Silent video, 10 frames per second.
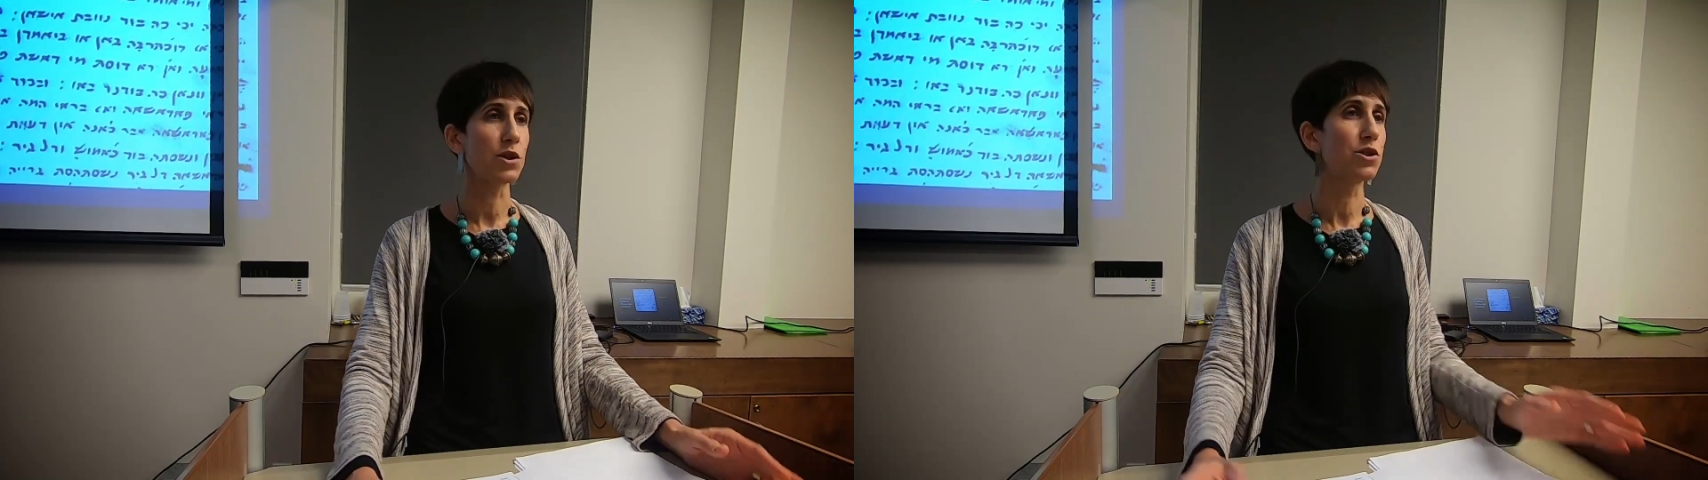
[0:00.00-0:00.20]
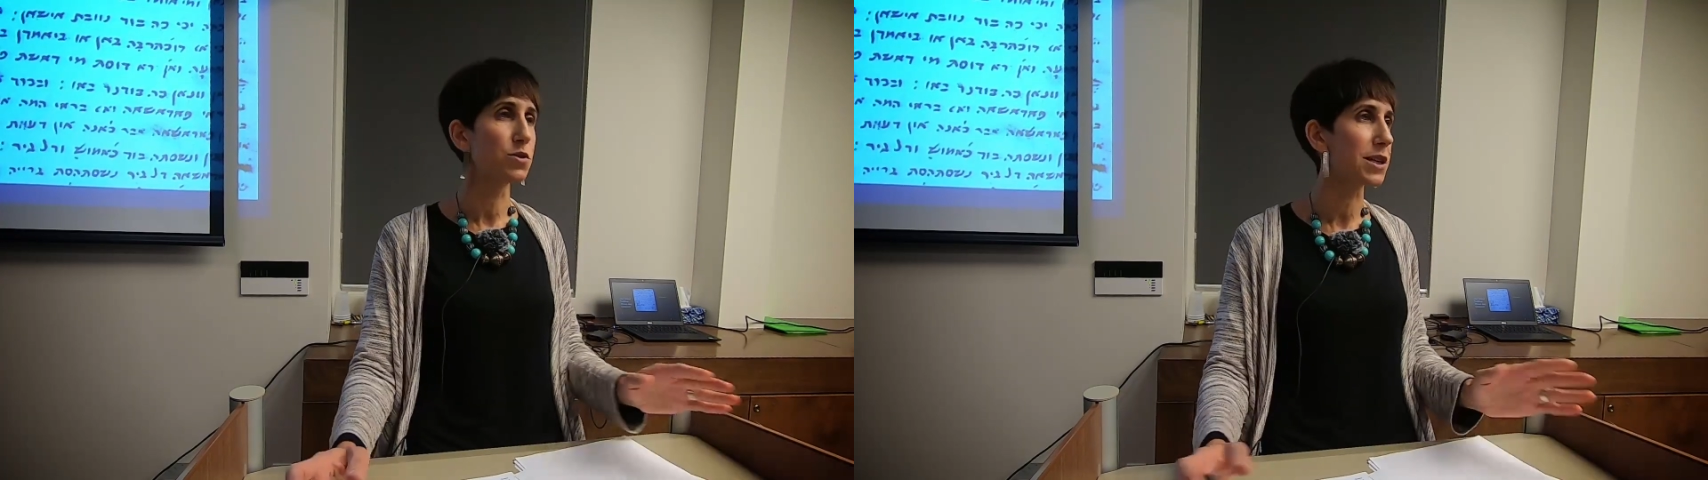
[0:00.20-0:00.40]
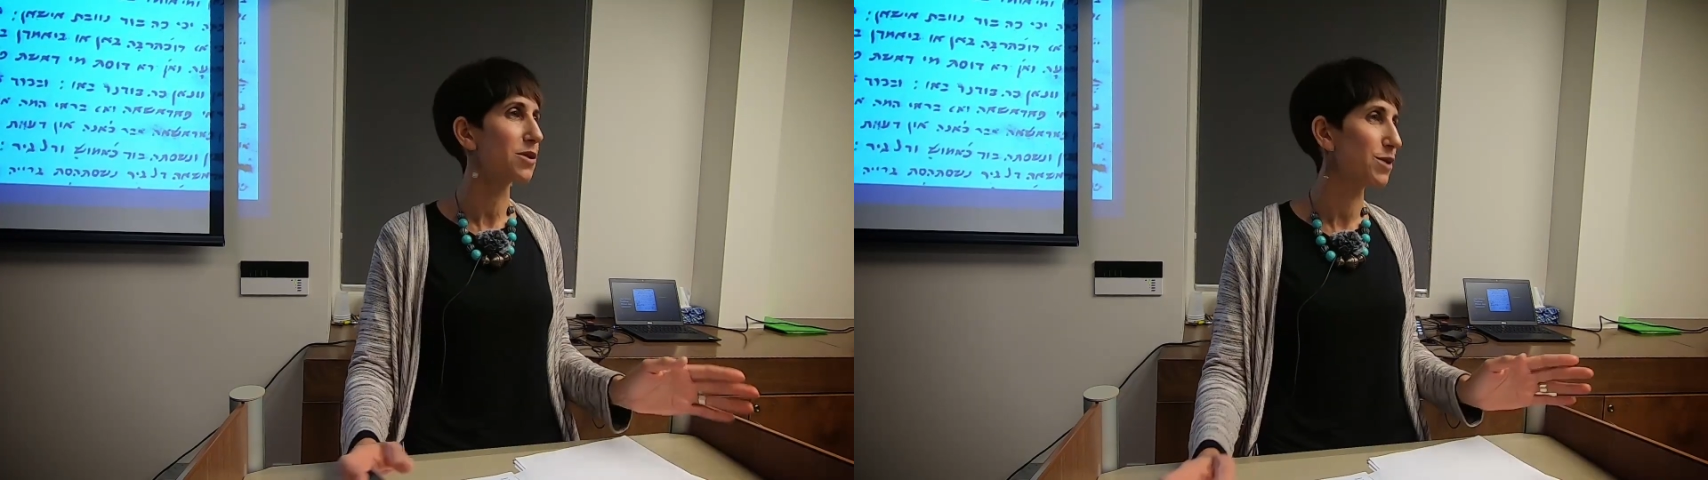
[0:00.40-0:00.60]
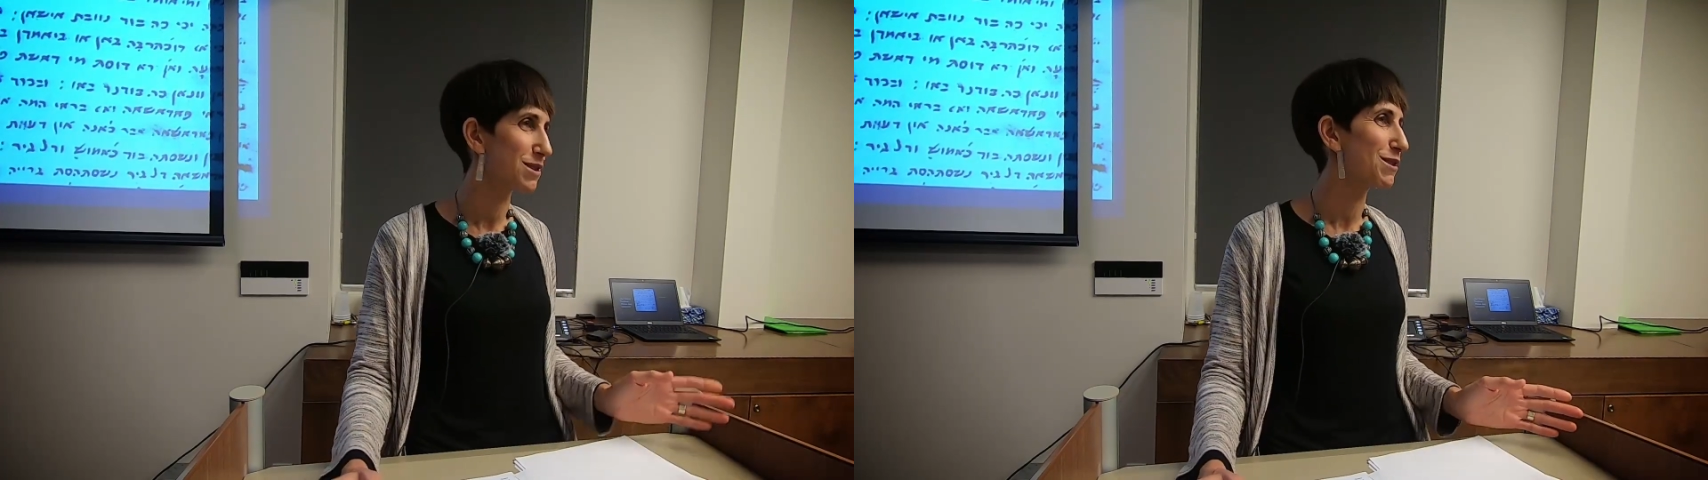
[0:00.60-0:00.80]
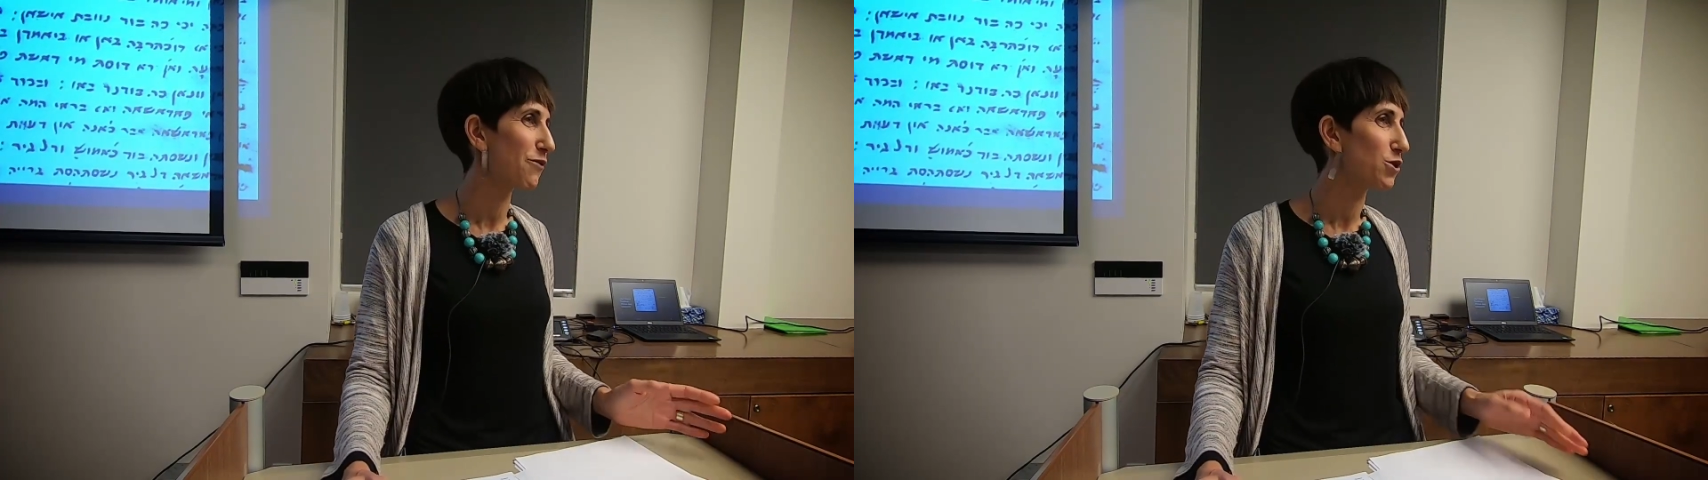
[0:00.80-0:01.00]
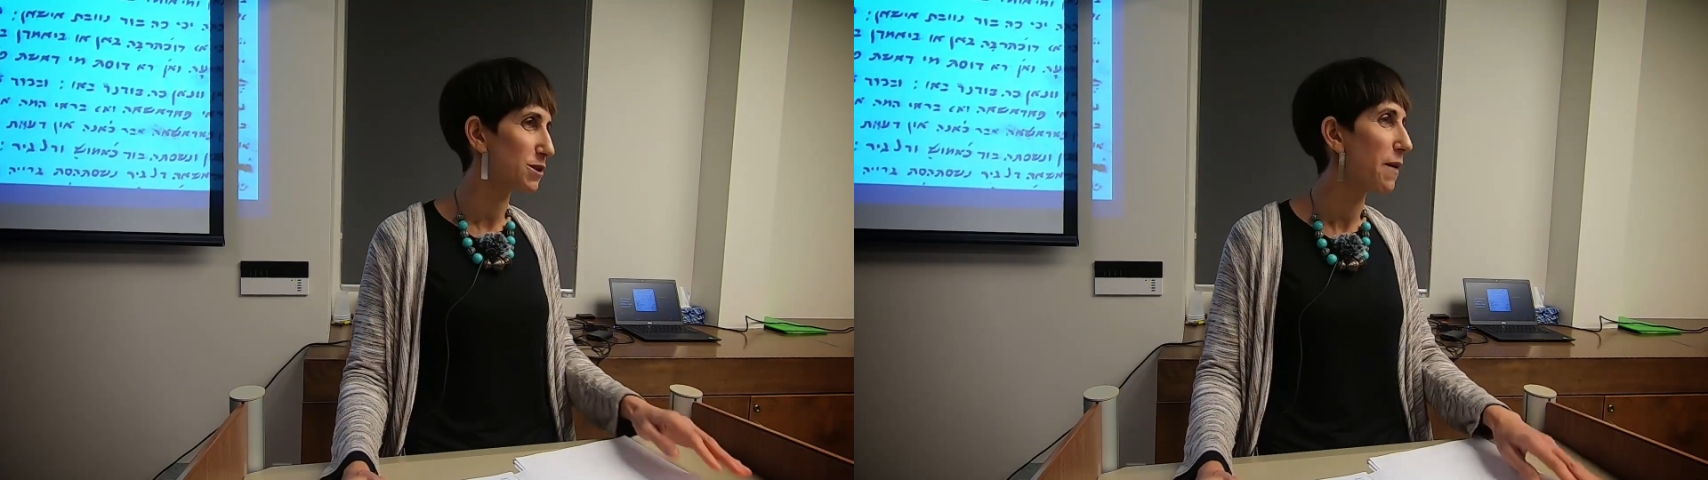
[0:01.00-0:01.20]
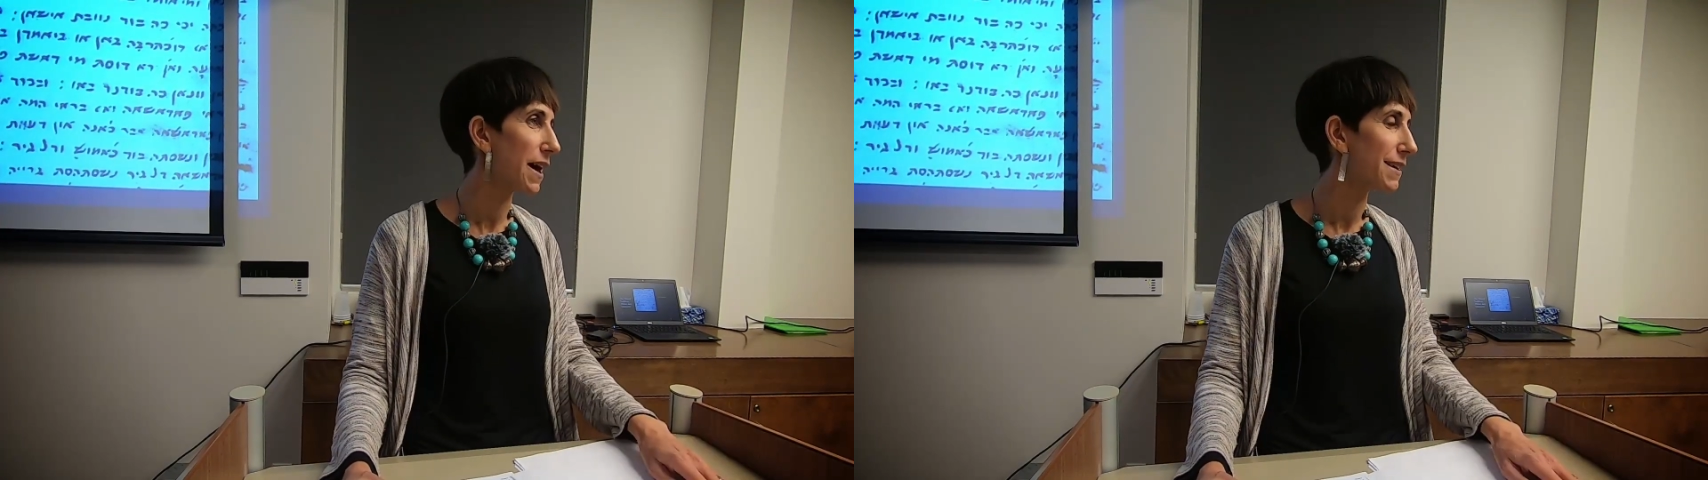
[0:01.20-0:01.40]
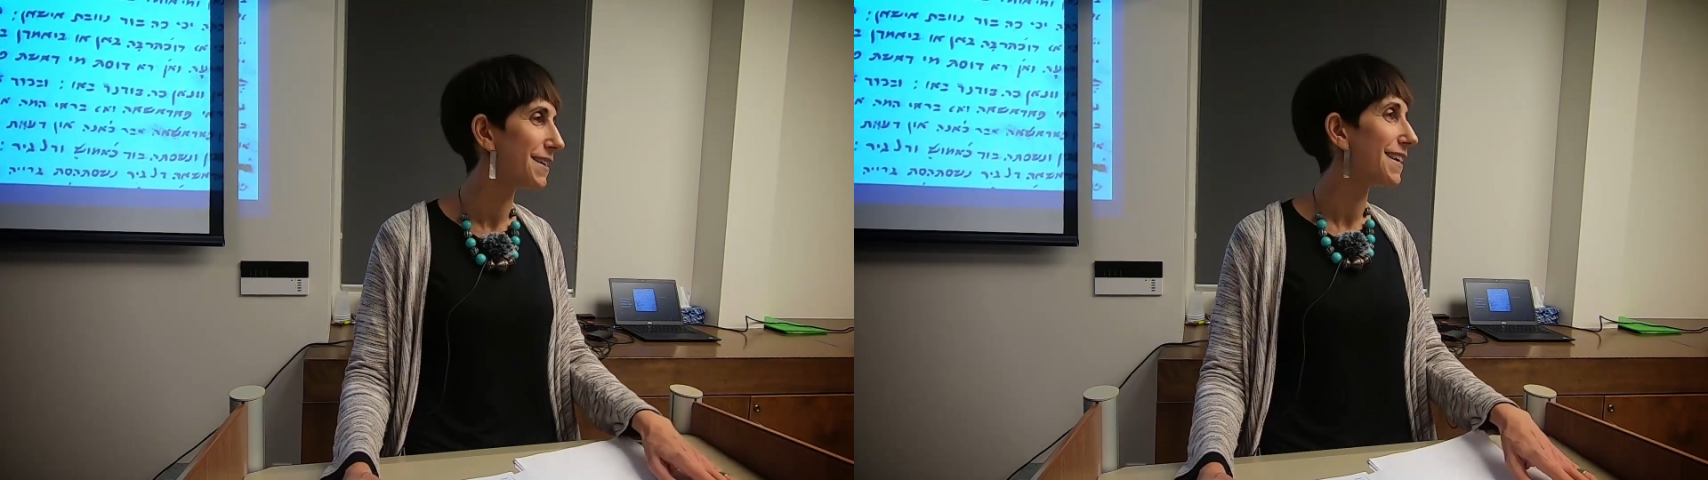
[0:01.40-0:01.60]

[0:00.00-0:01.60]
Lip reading: Jews and Christians first met.